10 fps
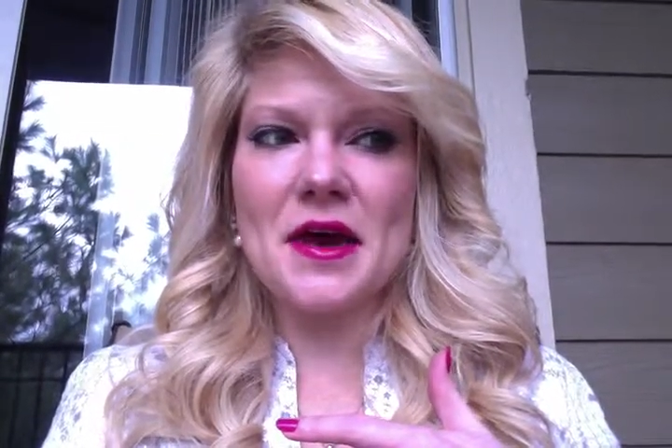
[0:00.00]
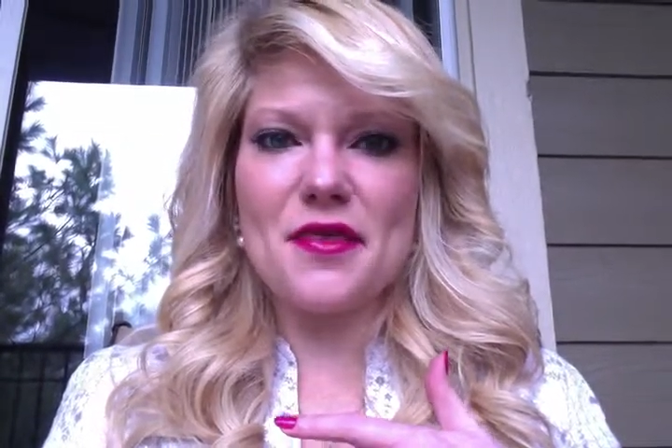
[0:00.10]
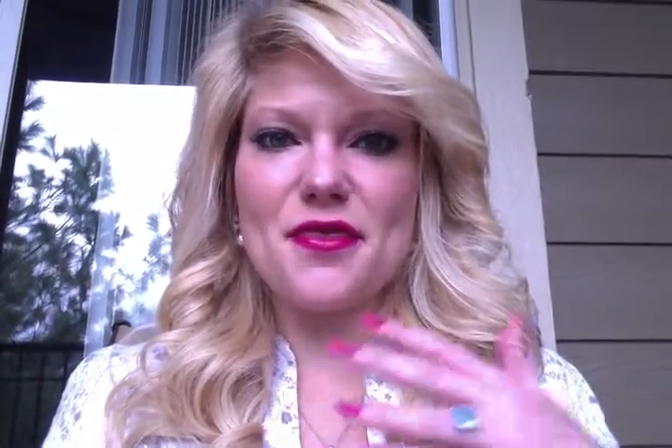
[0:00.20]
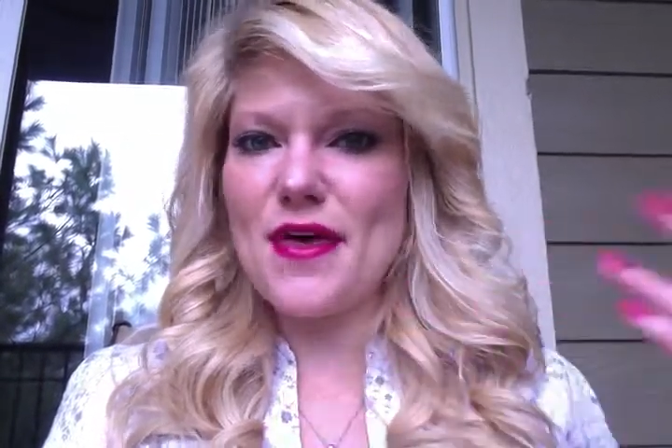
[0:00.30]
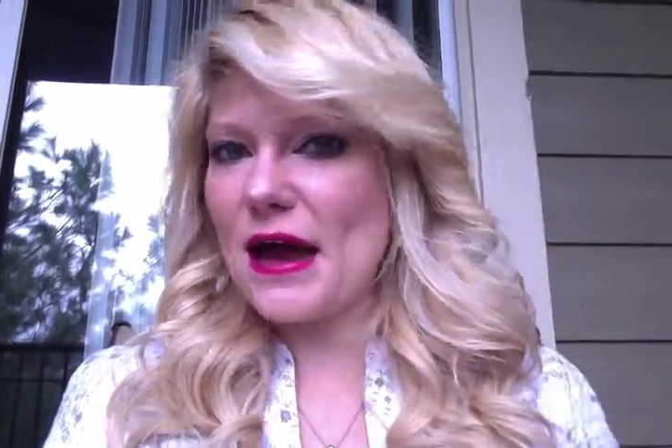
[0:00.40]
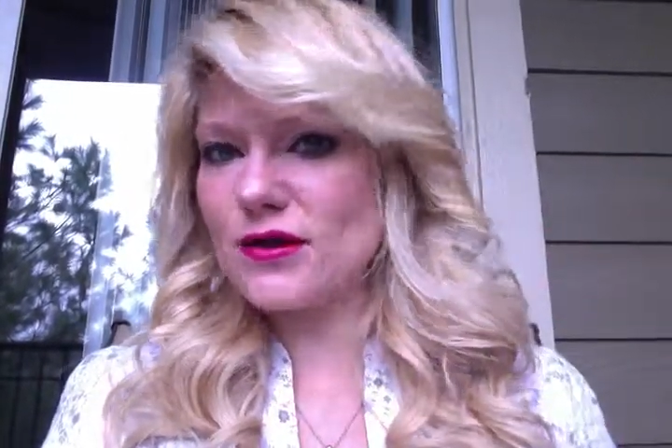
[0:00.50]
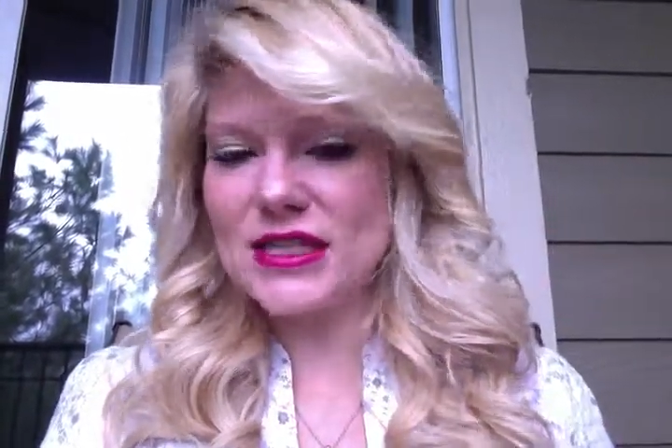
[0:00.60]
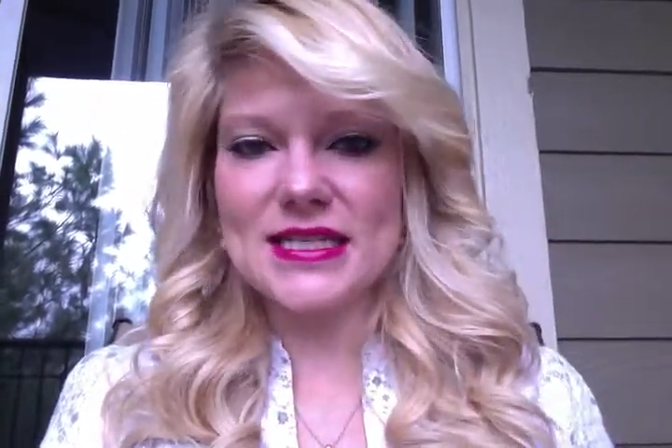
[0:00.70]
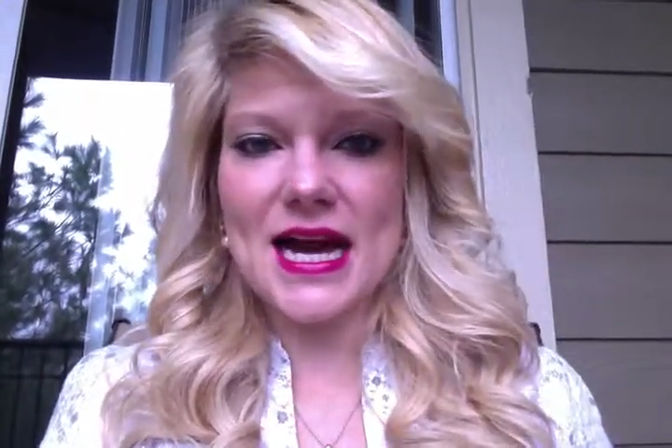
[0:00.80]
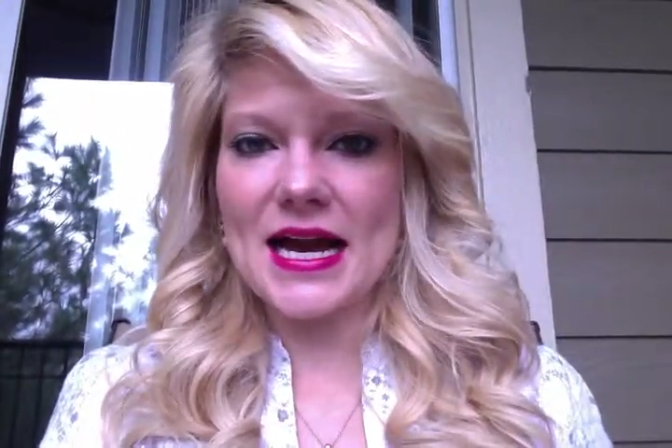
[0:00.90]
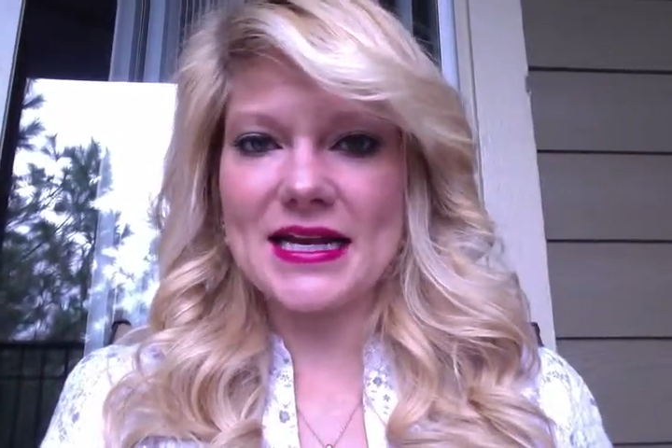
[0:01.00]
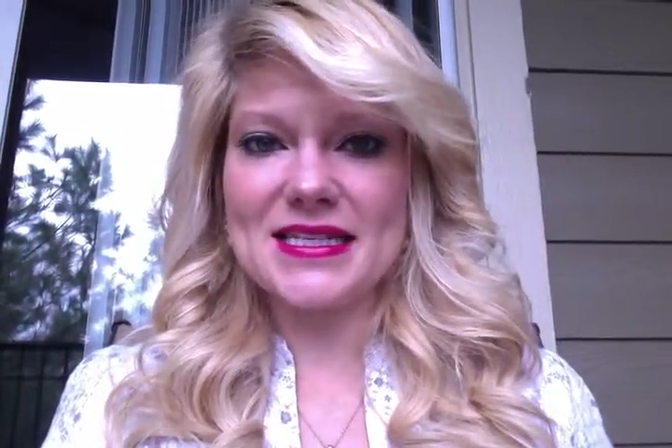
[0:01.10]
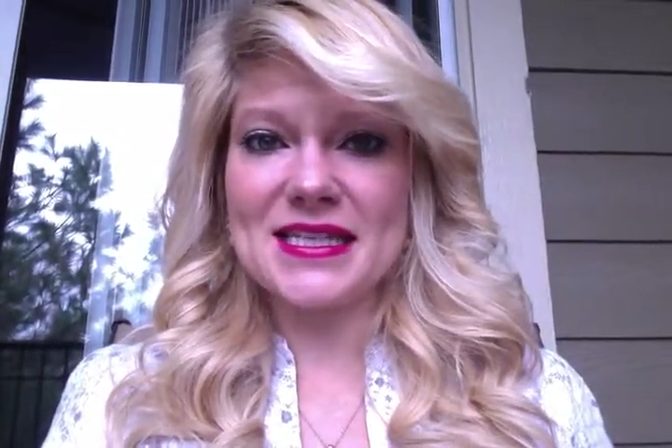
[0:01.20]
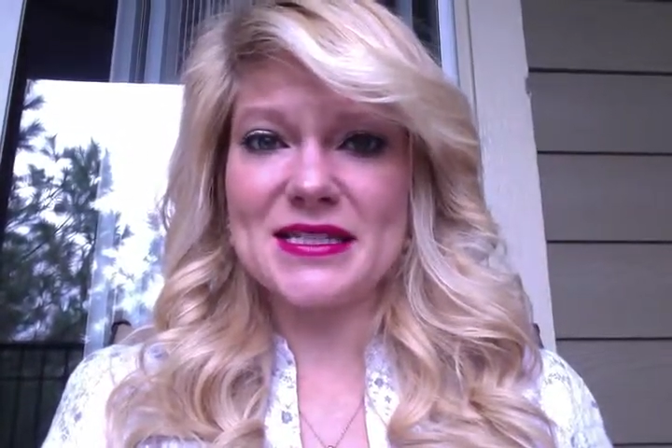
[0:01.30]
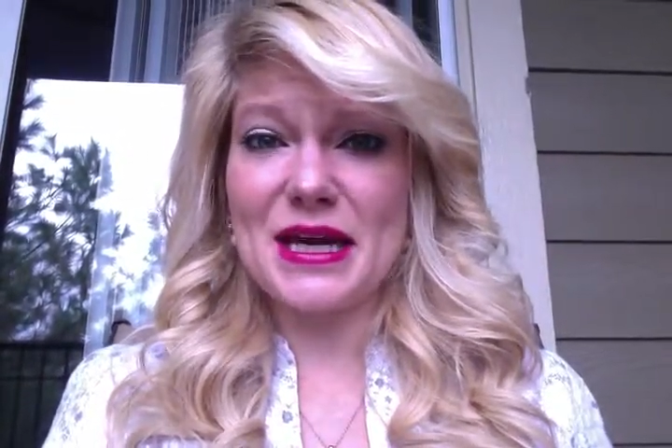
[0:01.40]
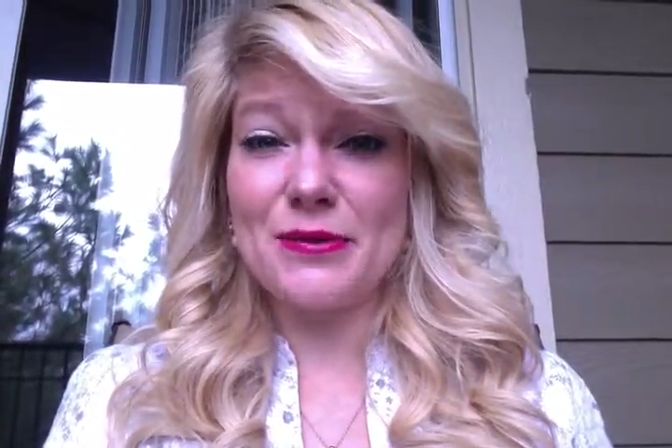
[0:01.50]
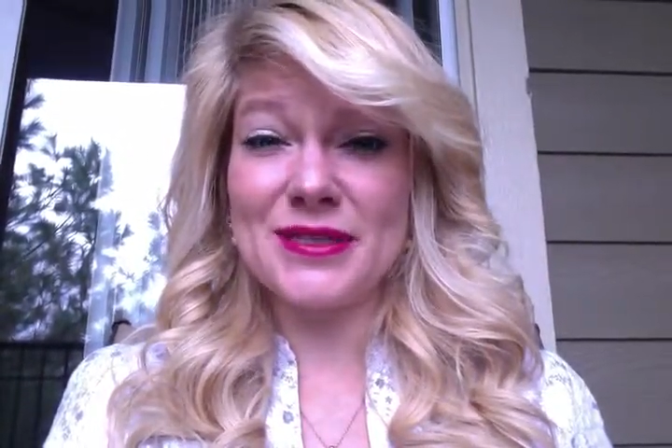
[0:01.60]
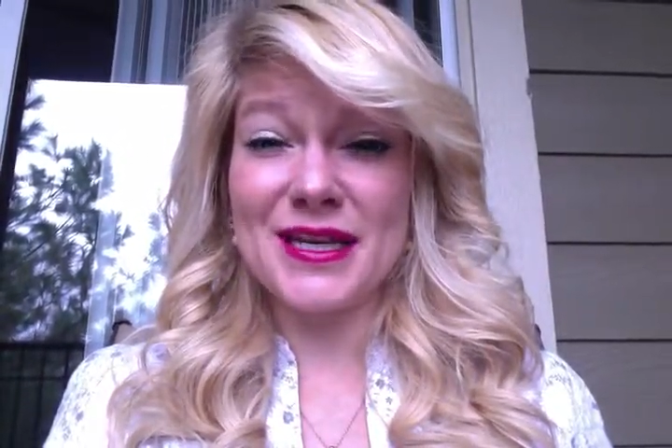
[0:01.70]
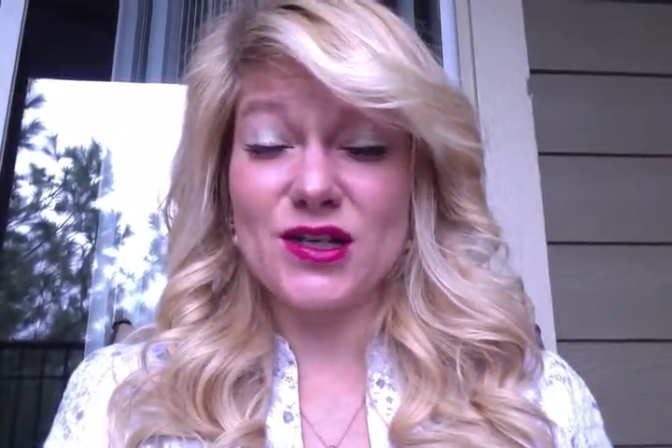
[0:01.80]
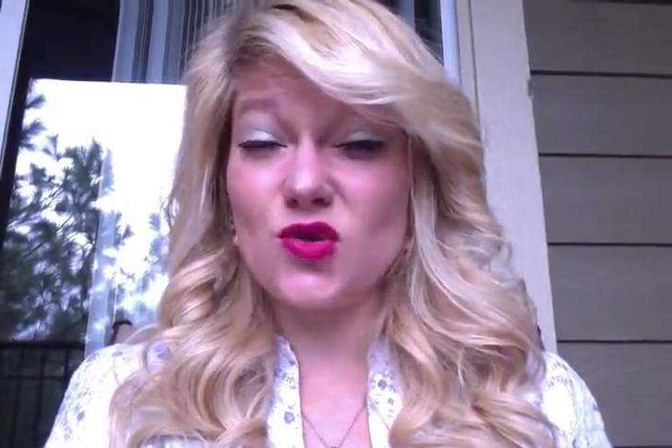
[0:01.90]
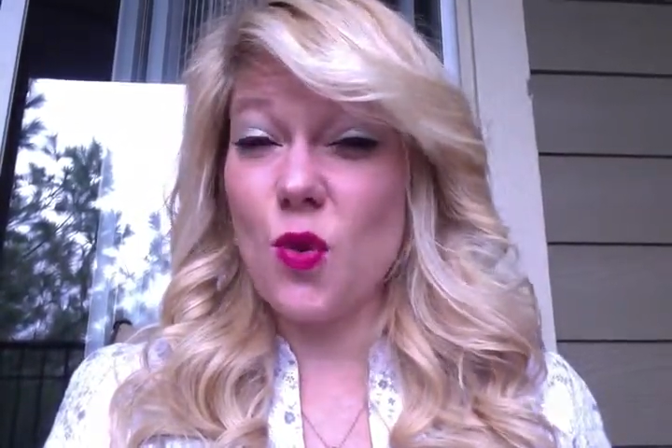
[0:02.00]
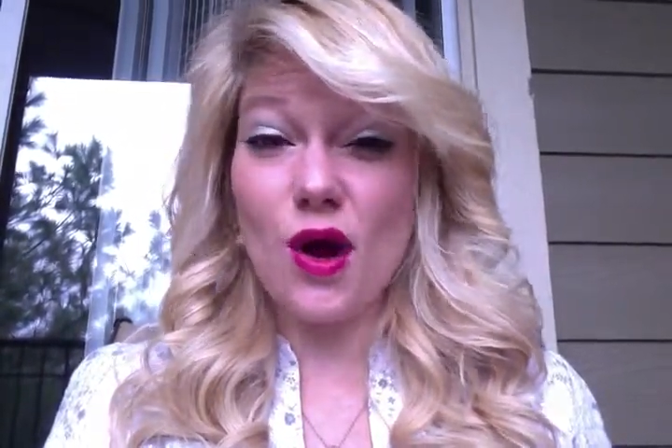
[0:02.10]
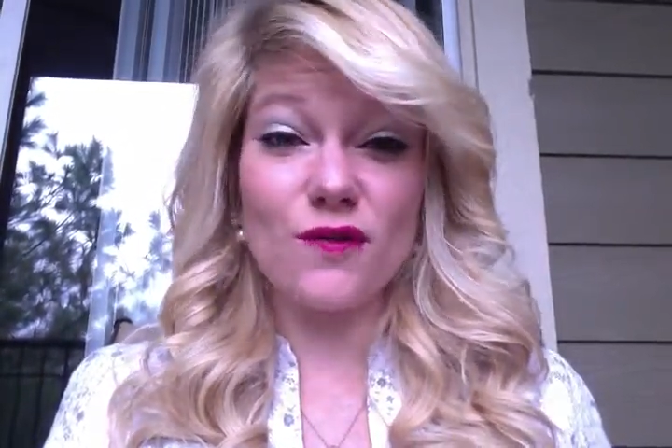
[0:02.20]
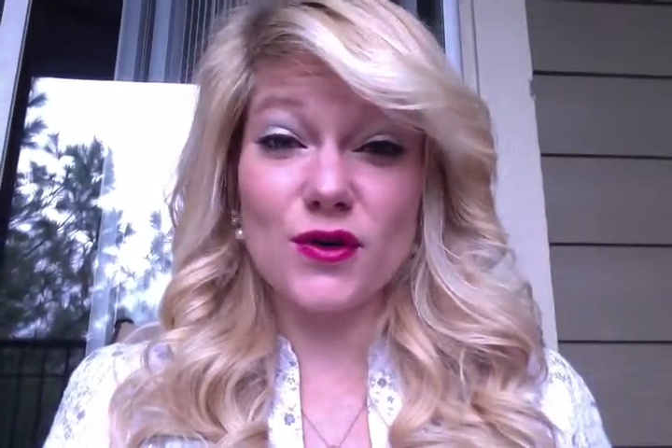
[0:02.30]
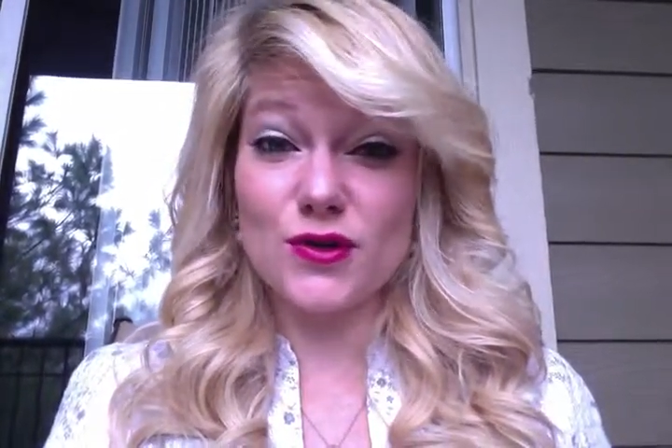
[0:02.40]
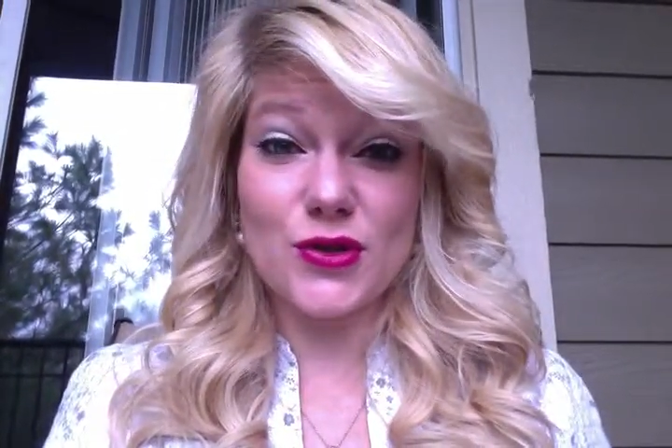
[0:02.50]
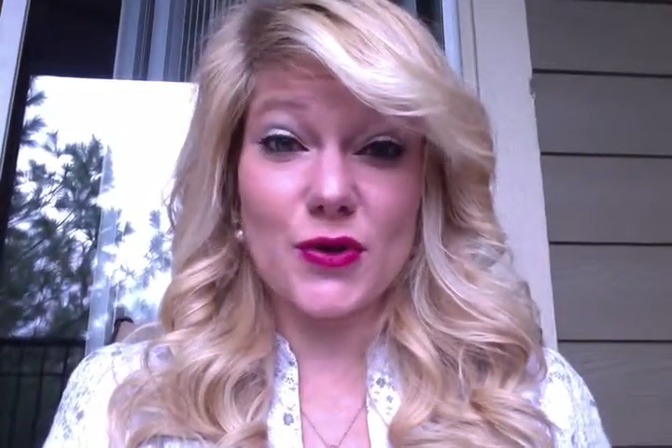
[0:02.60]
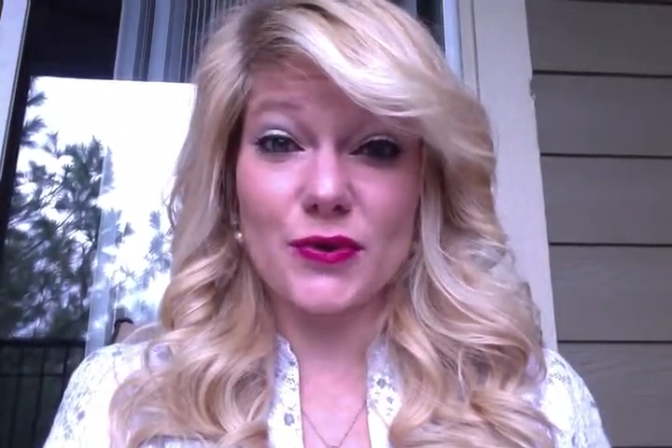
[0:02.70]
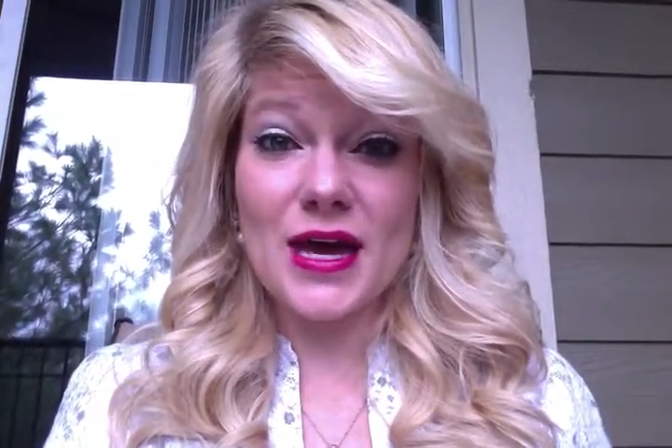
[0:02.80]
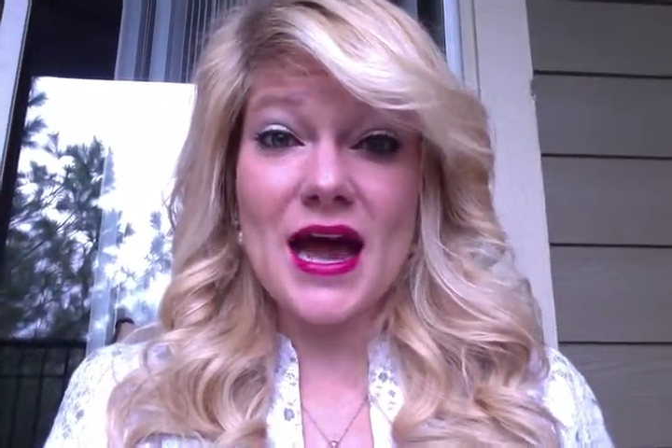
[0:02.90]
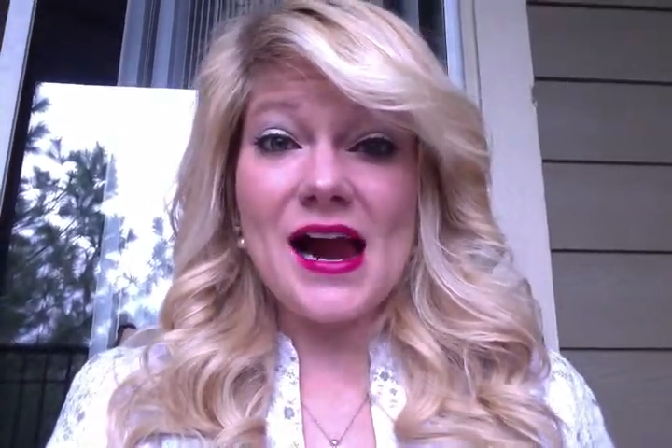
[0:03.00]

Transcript: 1,000 diets since I was like 12 years old.